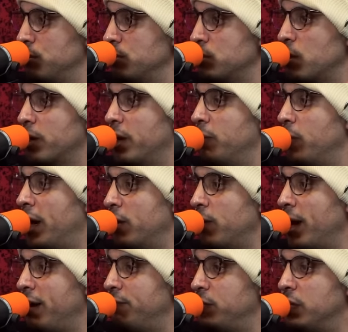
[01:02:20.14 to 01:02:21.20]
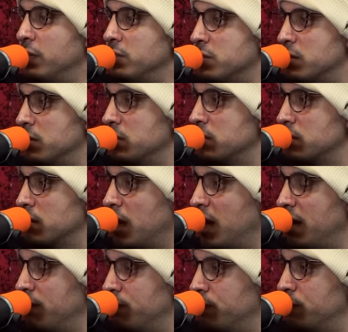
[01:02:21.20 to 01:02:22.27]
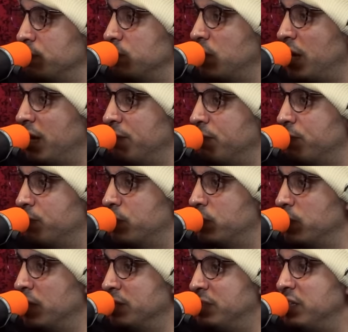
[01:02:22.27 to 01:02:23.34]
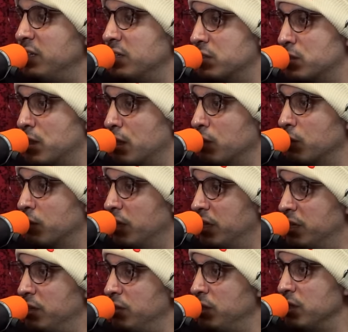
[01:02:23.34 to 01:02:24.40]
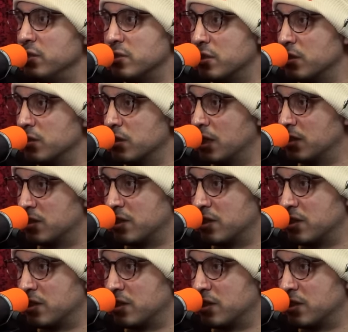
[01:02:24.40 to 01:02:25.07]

shoes? Okay, well, I don't have Yeezys. I have I have Adidas that look like Yeezys.